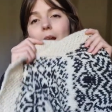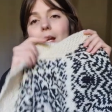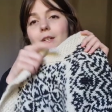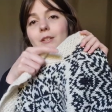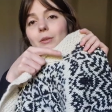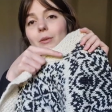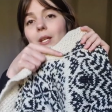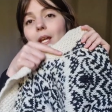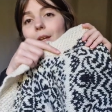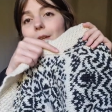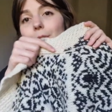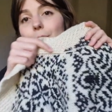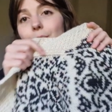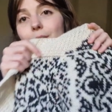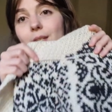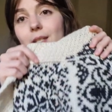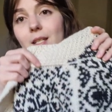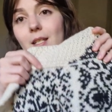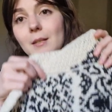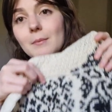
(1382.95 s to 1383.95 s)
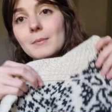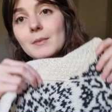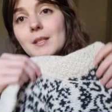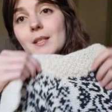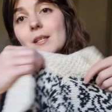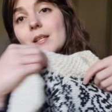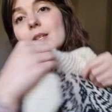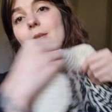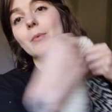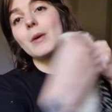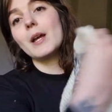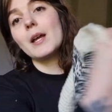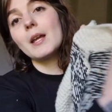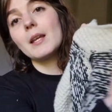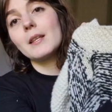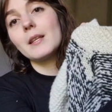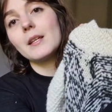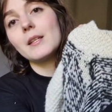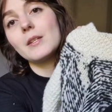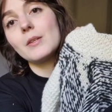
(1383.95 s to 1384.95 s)
So yeah, you seam this
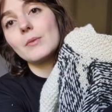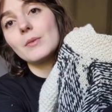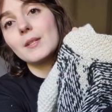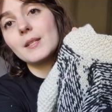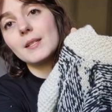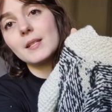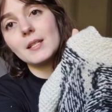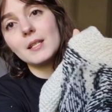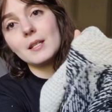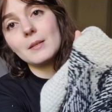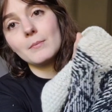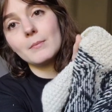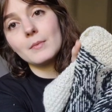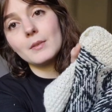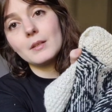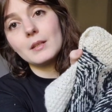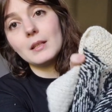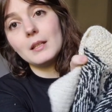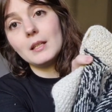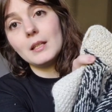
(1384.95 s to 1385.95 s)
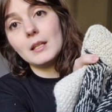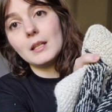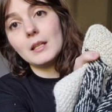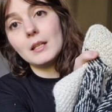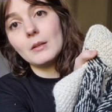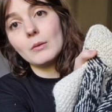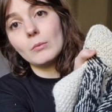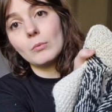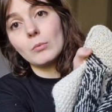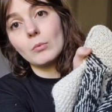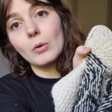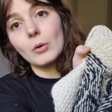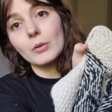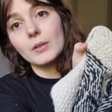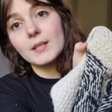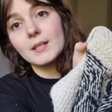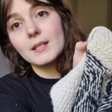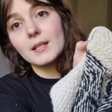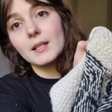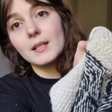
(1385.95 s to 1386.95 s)
way, then you seam the wrong
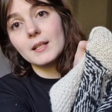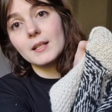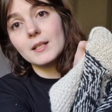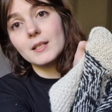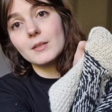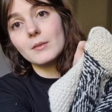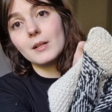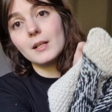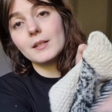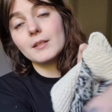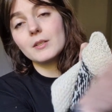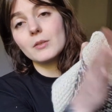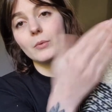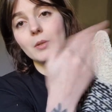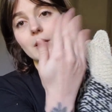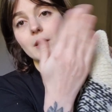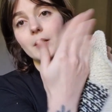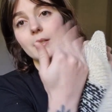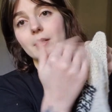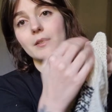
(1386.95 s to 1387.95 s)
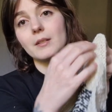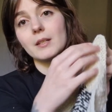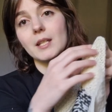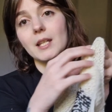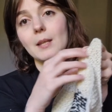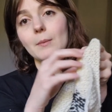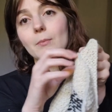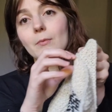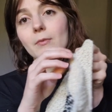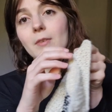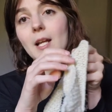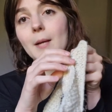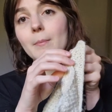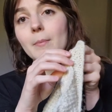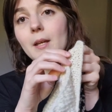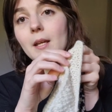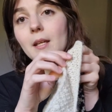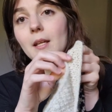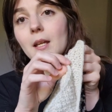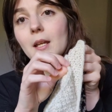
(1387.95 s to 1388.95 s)
side as well so it doesn't keep
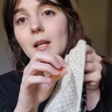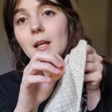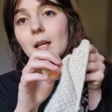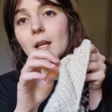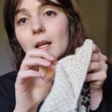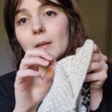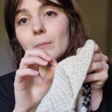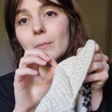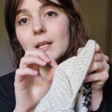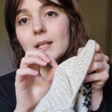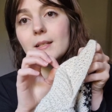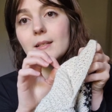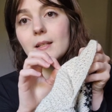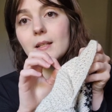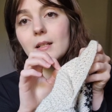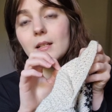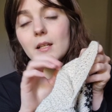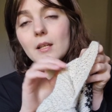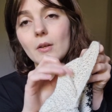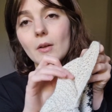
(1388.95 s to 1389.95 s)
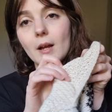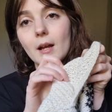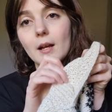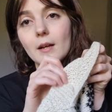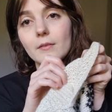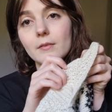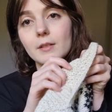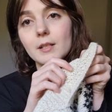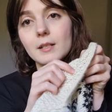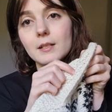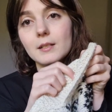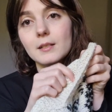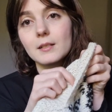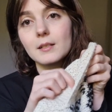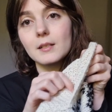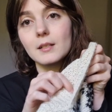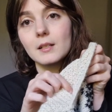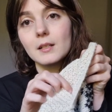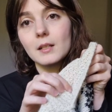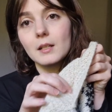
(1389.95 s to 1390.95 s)
flapping, and basically you have
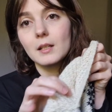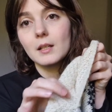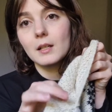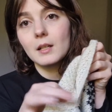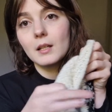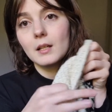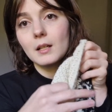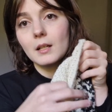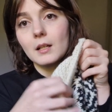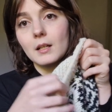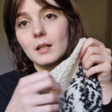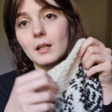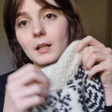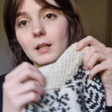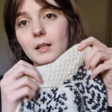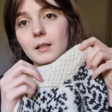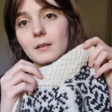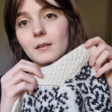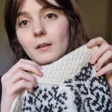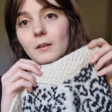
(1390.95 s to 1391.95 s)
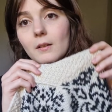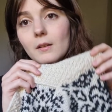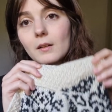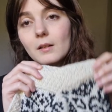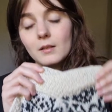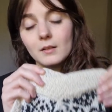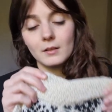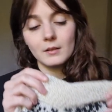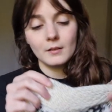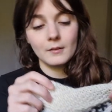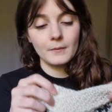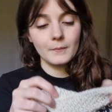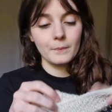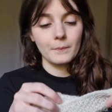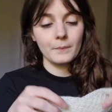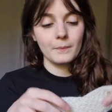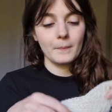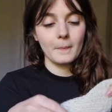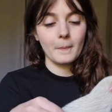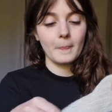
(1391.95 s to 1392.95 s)
this little
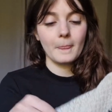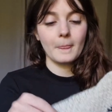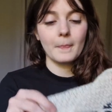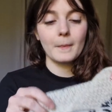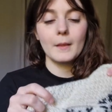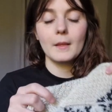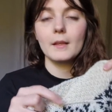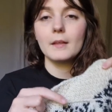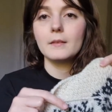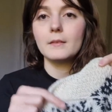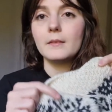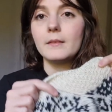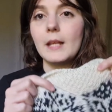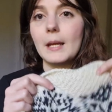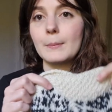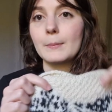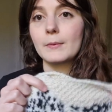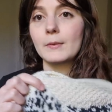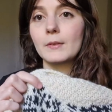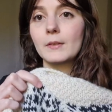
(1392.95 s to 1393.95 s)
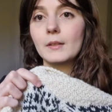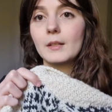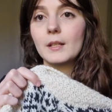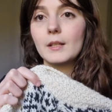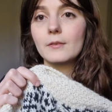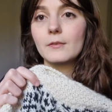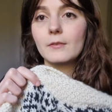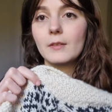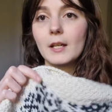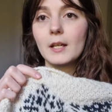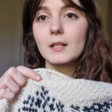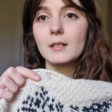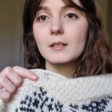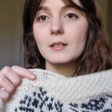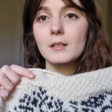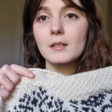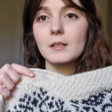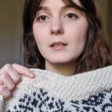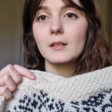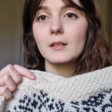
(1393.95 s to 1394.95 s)
depth effect